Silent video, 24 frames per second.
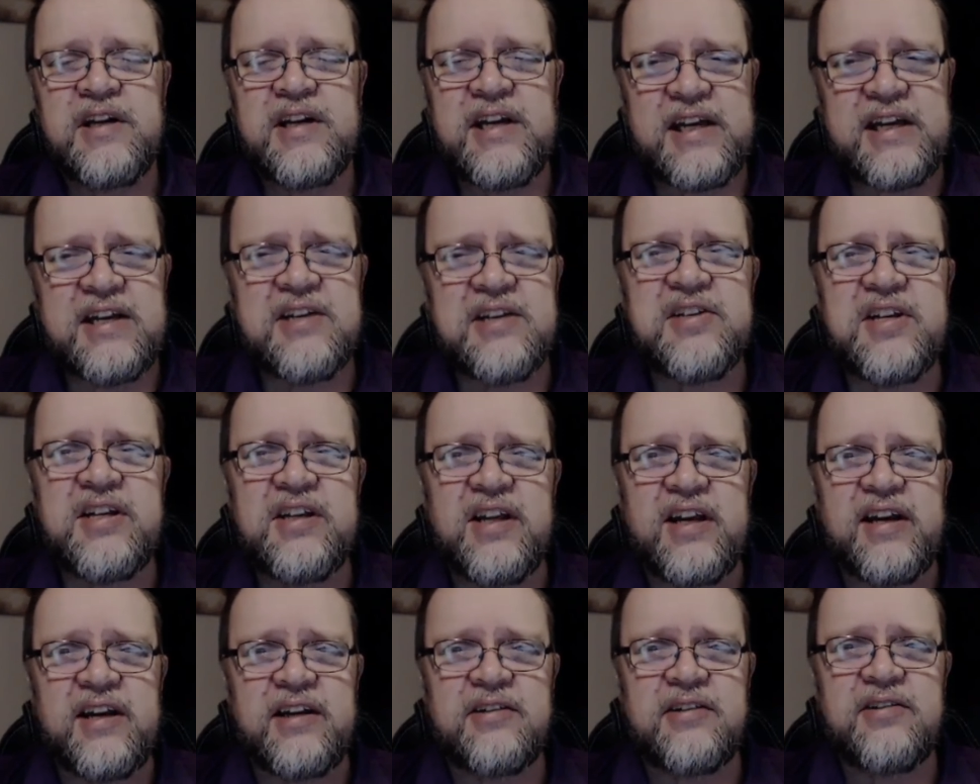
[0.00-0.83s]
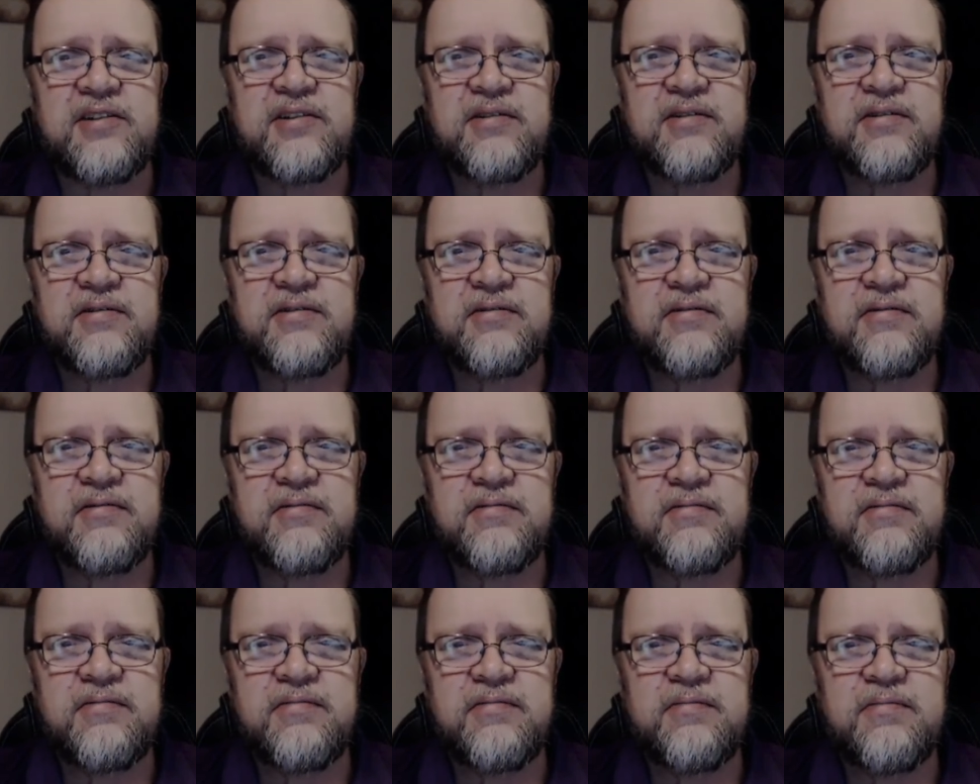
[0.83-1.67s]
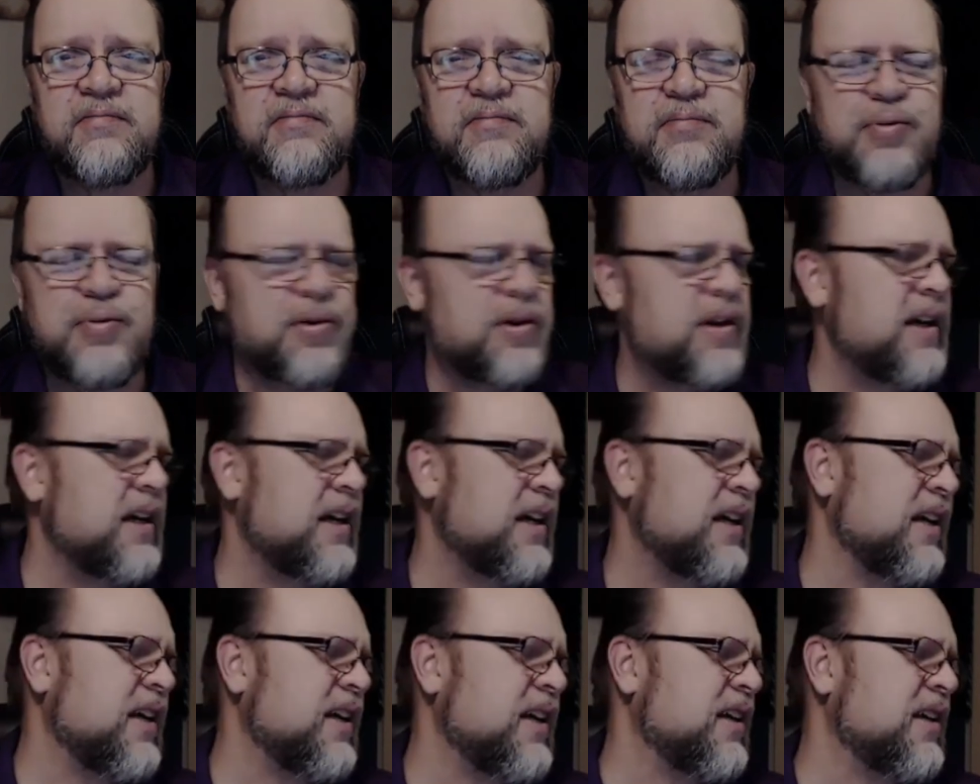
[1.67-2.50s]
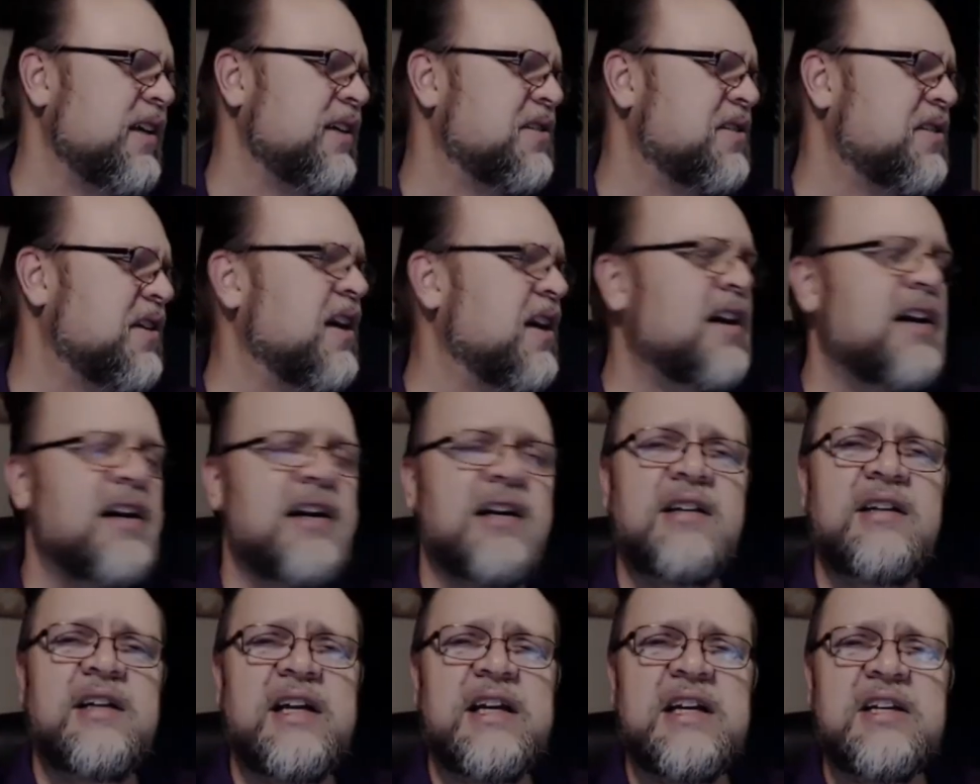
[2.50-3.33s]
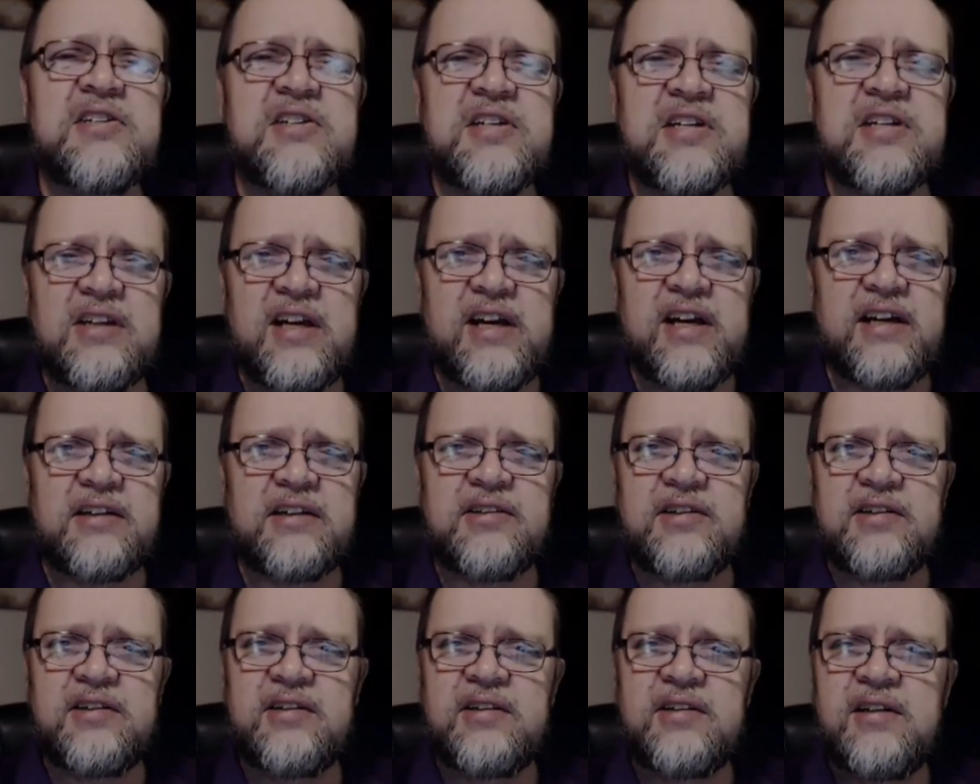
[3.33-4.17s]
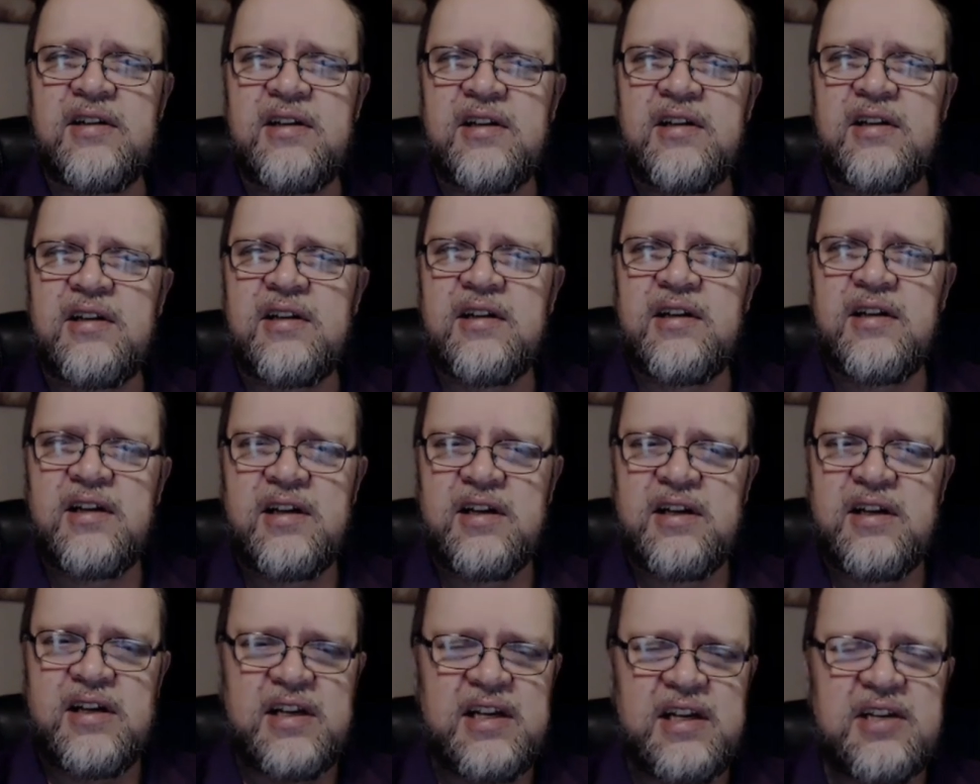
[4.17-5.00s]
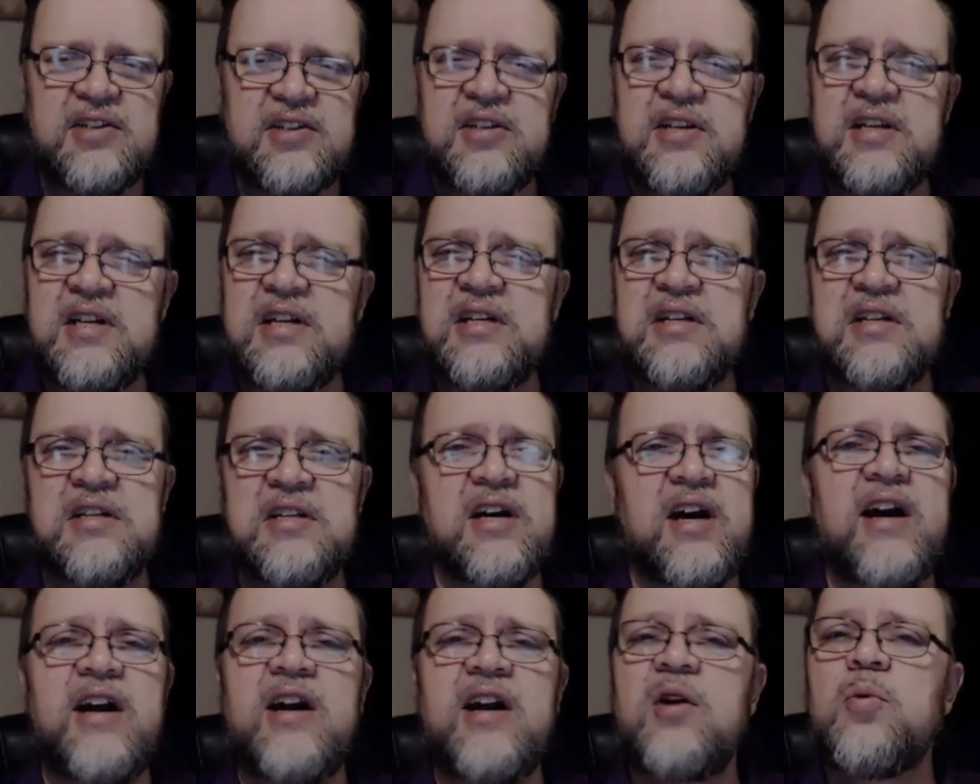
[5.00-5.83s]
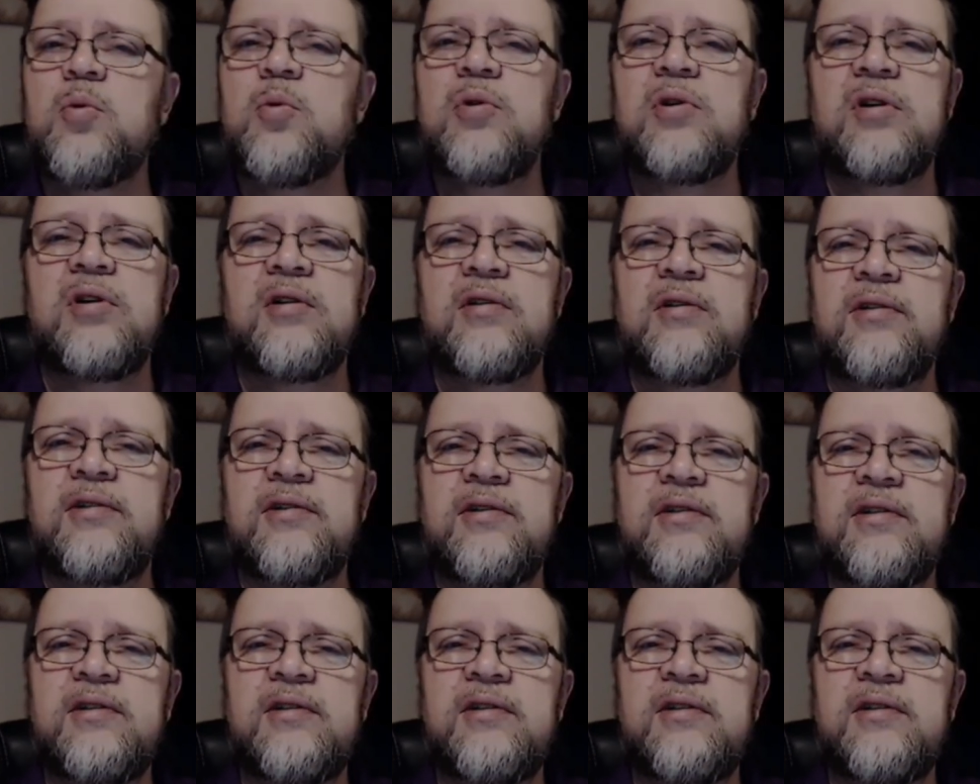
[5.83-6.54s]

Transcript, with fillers: His elect, praise God, His elect is the entire world.